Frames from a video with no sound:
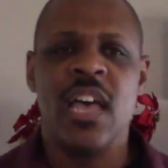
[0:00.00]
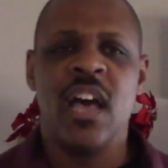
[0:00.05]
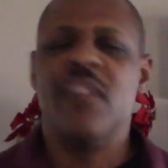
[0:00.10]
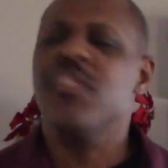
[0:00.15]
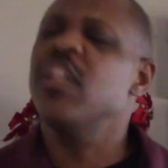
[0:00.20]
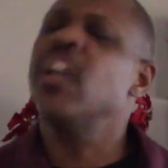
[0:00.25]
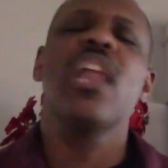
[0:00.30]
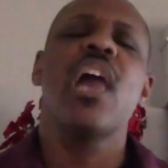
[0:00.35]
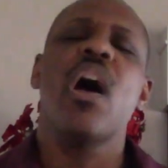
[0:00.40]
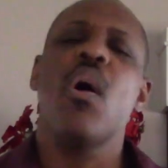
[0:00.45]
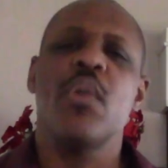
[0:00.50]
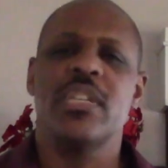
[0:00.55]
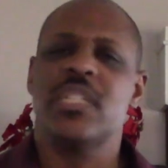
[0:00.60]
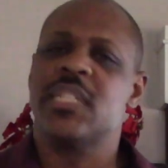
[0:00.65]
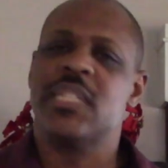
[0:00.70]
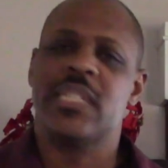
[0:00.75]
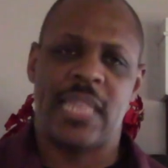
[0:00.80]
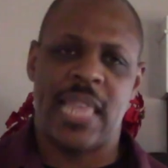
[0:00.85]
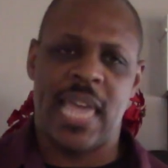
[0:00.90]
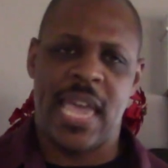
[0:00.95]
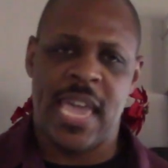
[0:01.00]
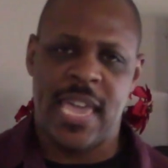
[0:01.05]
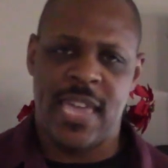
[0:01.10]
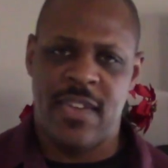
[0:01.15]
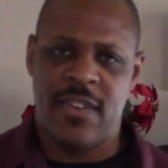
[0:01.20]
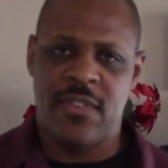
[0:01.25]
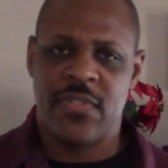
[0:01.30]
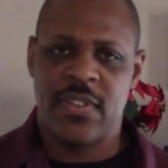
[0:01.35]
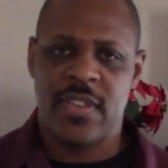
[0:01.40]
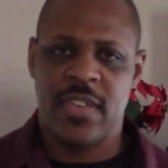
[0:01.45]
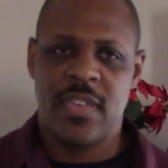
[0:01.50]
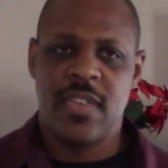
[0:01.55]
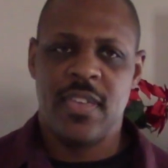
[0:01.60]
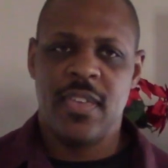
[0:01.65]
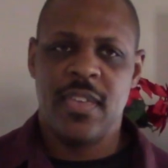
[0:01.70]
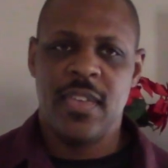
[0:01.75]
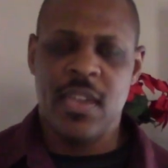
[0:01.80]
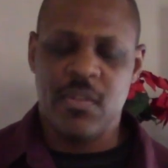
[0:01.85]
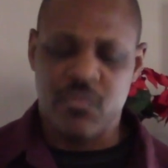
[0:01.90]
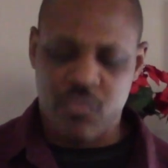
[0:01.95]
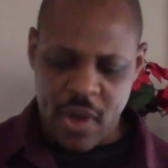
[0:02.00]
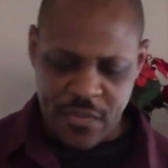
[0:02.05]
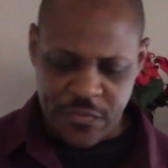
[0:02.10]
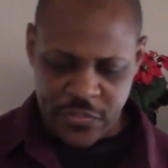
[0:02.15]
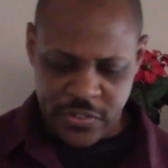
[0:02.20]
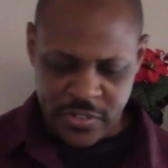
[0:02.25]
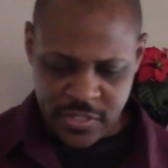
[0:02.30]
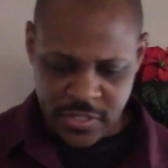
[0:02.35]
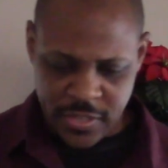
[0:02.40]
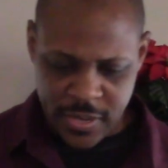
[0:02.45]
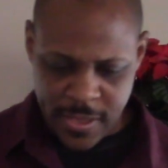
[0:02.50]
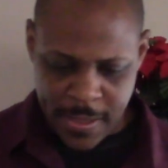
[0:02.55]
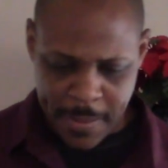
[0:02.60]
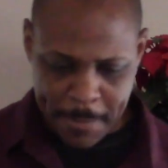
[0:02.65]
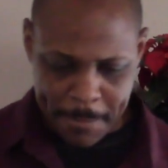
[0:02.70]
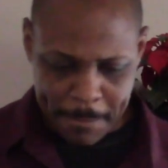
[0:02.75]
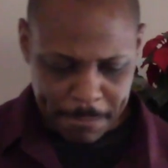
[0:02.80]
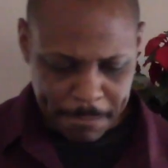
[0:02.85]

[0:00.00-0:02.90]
of the lowest slave in reference to him.